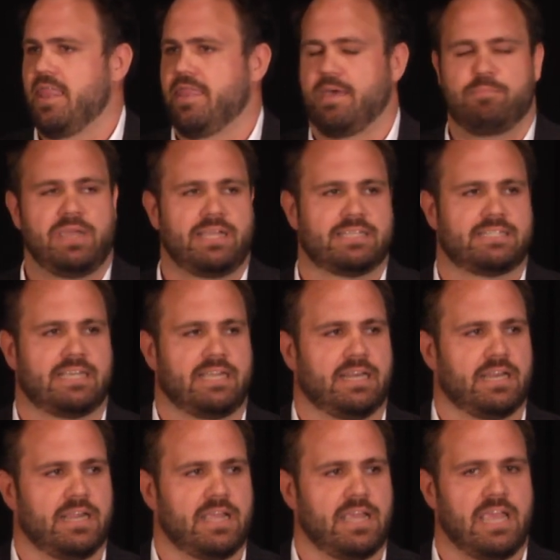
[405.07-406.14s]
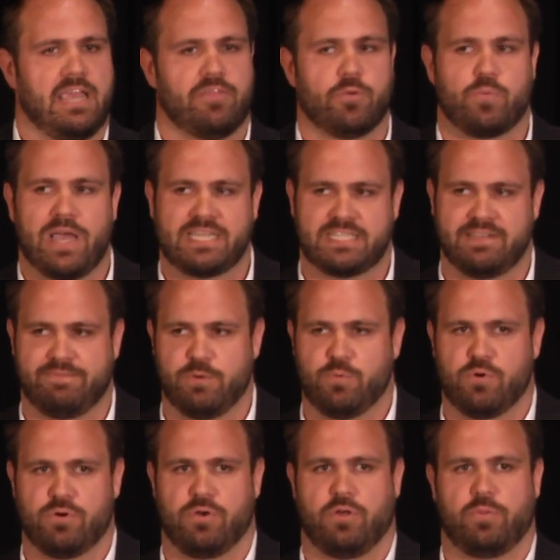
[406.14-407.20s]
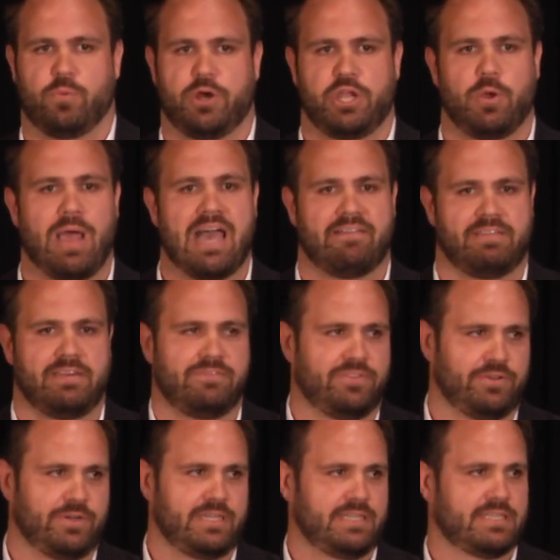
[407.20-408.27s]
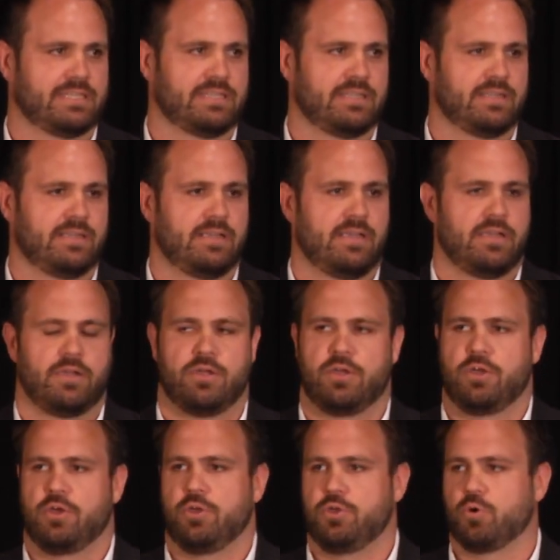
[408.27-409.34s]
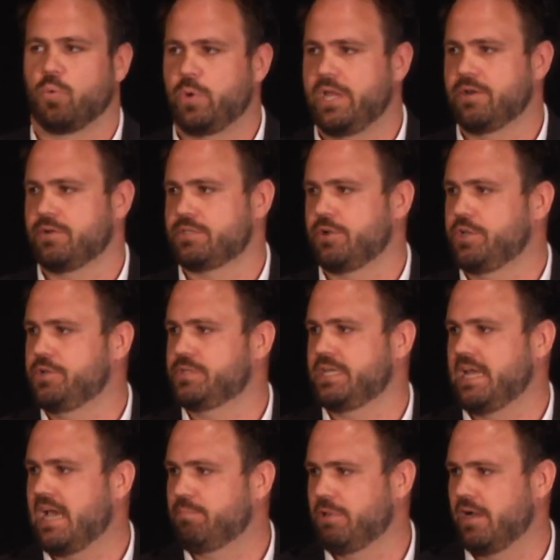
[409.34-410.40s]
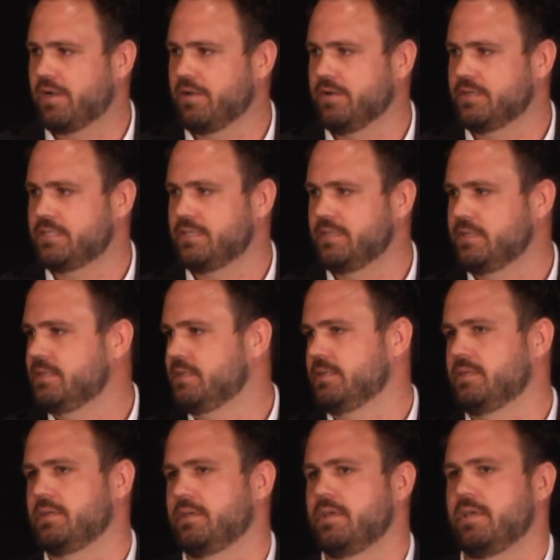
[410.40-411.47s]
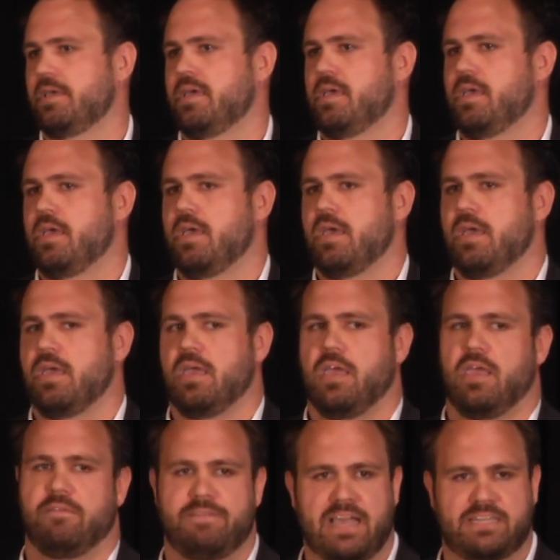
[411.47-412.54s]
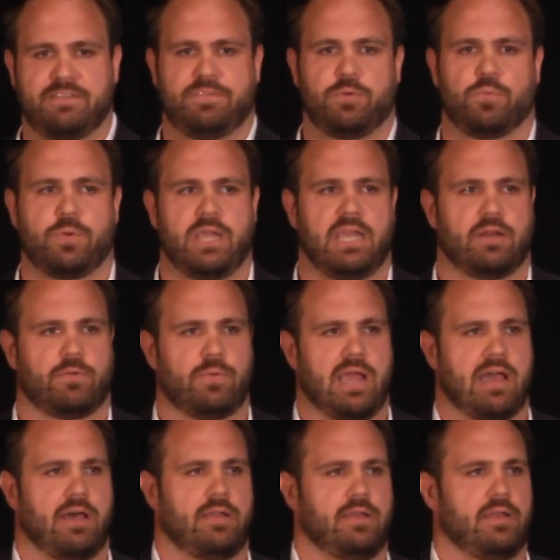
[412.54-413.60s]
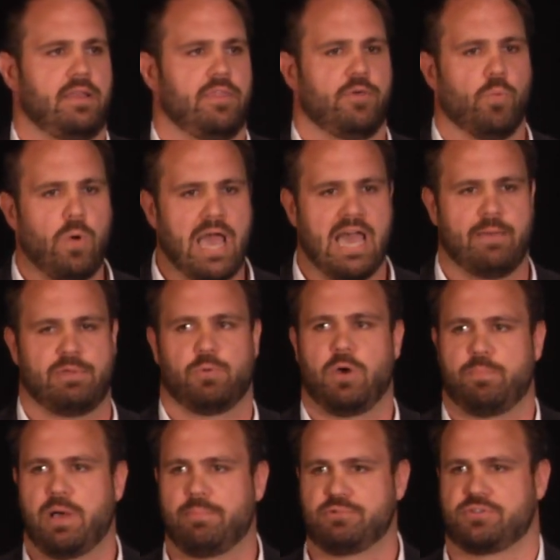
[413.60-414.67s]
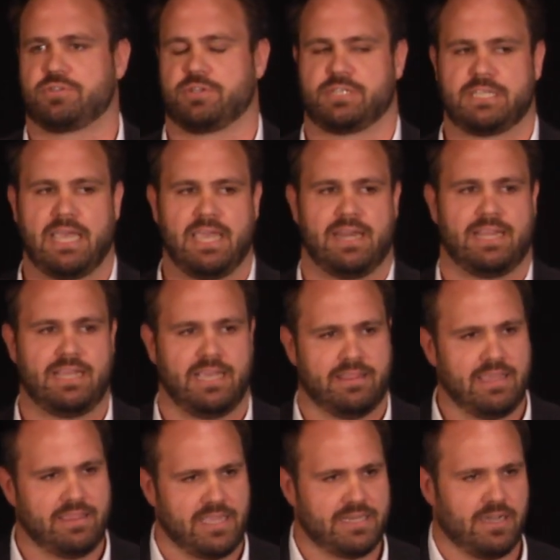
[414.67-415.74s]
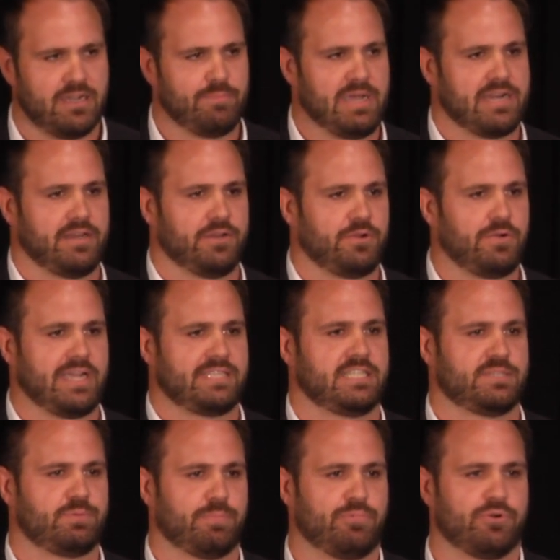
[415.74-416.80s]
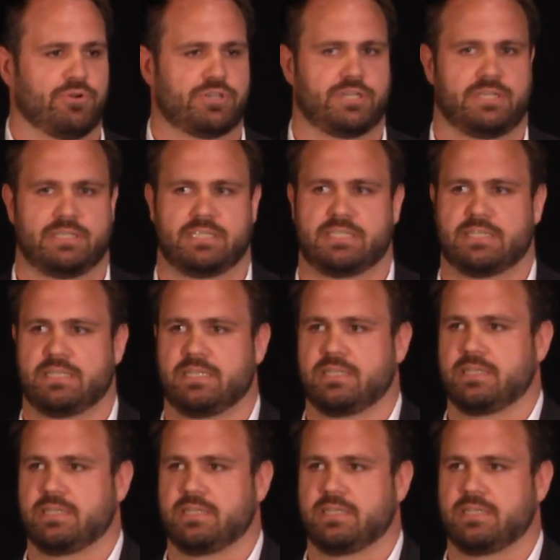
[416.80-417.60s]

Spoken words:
That means that in the rest of the world where you have influence, your readers are using ad blockers. In fact, if you read around the web and what publishers are saying, they talk about it in crisis proportions.